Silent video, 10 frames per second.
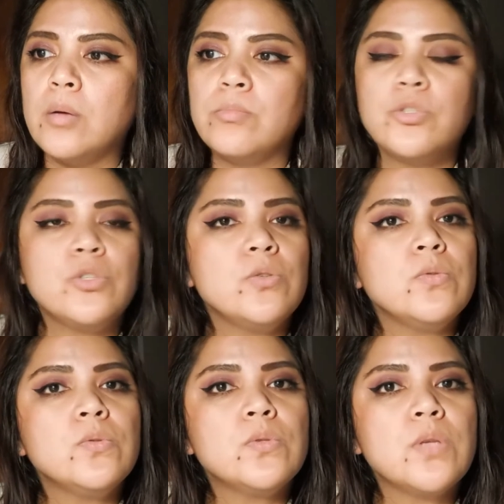
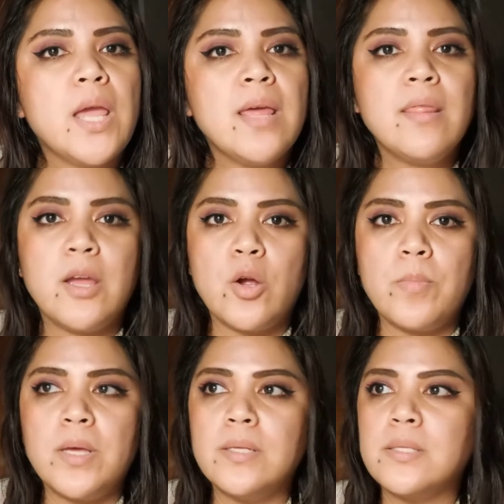choose a
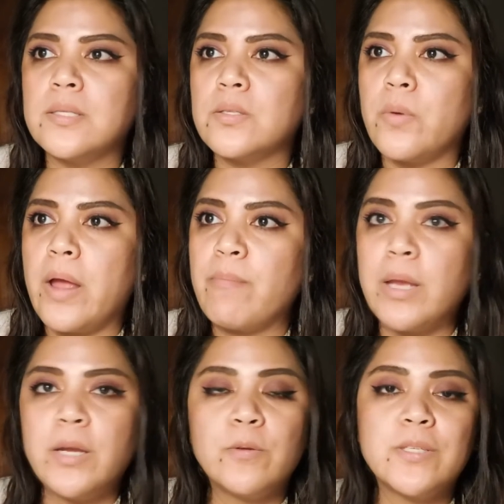therapist. And so I have
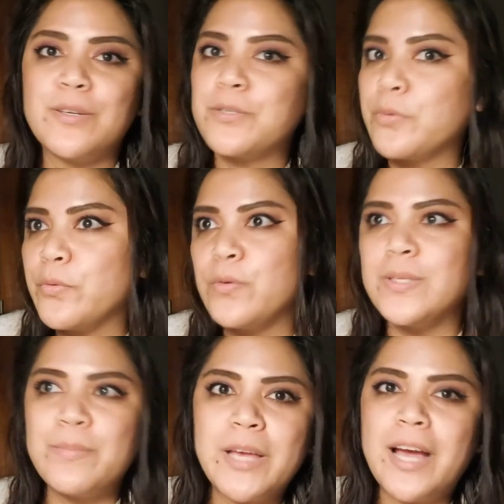my notes here, so if you
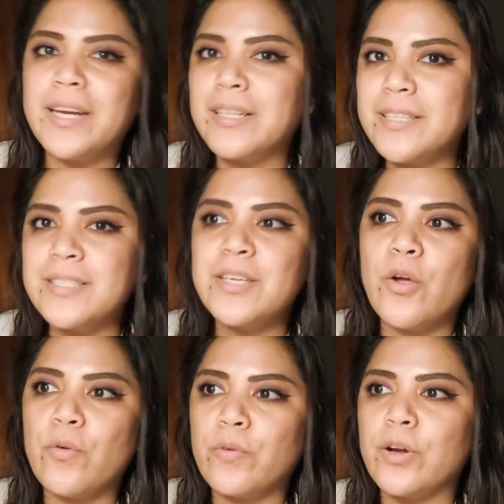see me kind of glancing
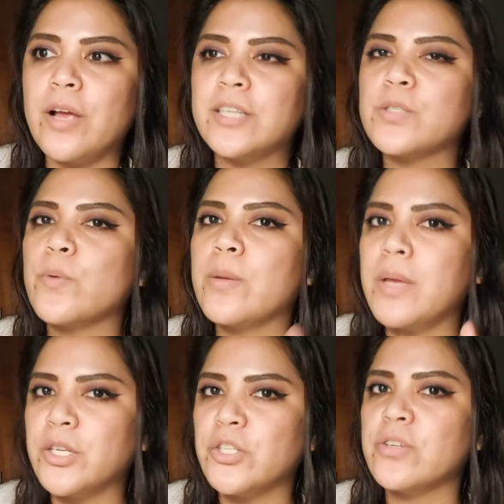over, I just want to
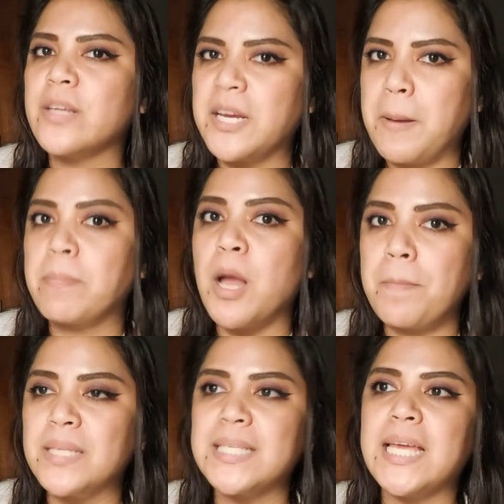make sure that I'm not
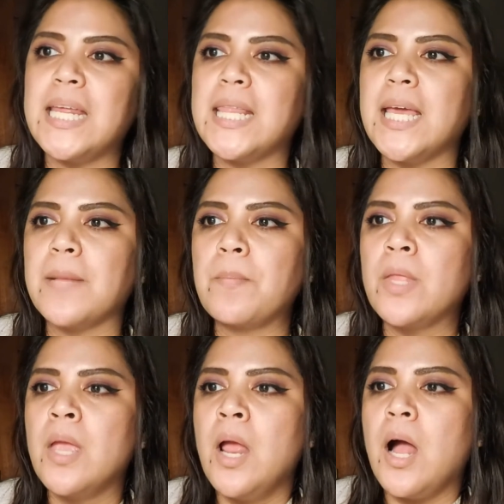missing anything.
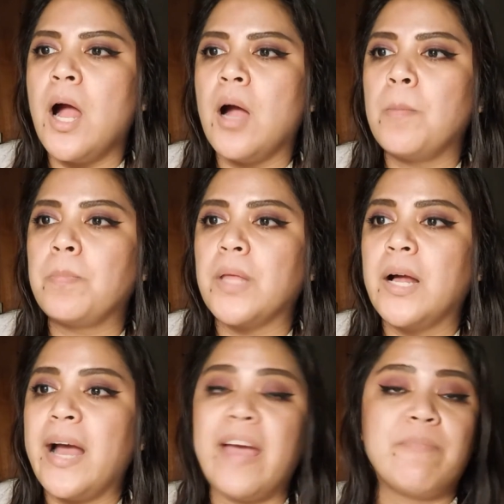
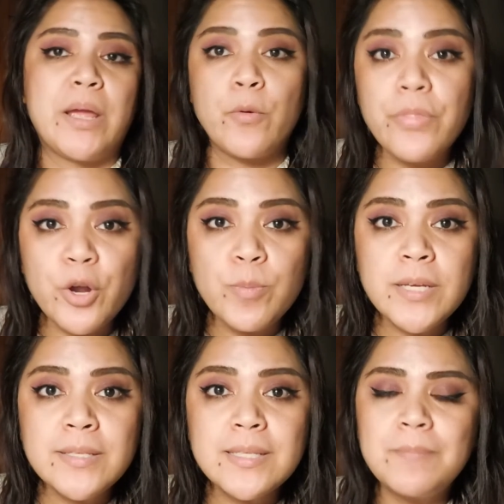I have my own
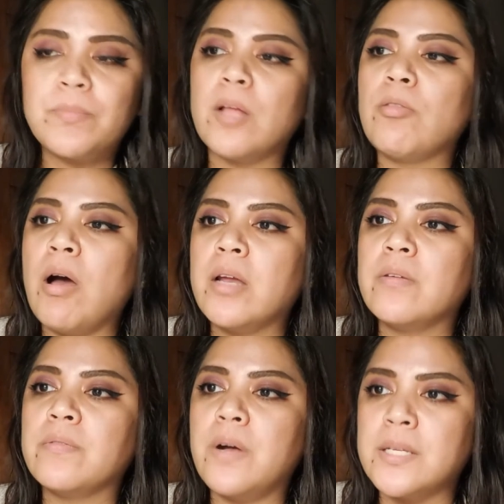therapist. A lot
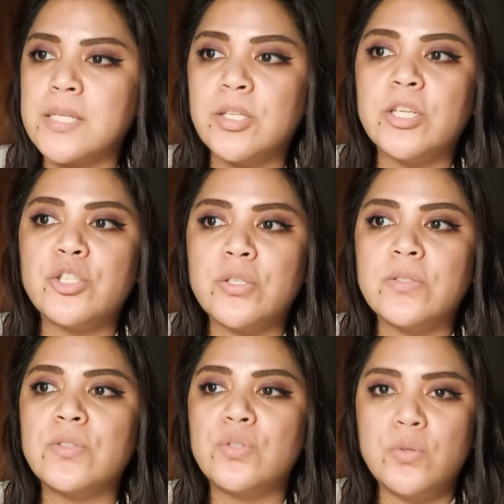of us
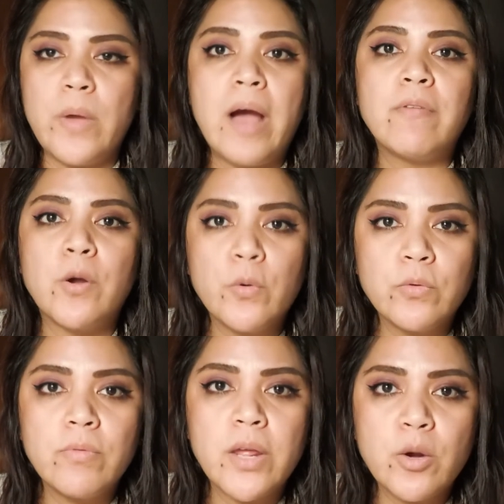clinicians do have our
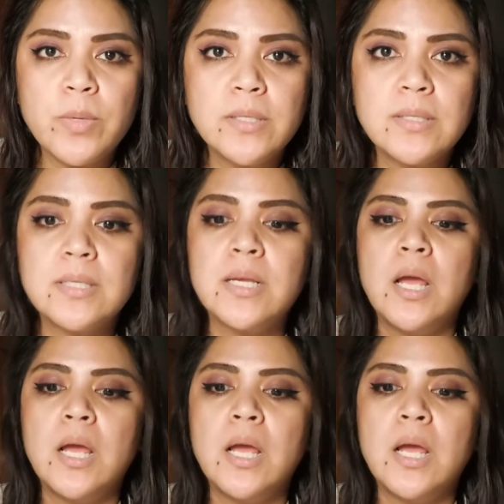own therapists.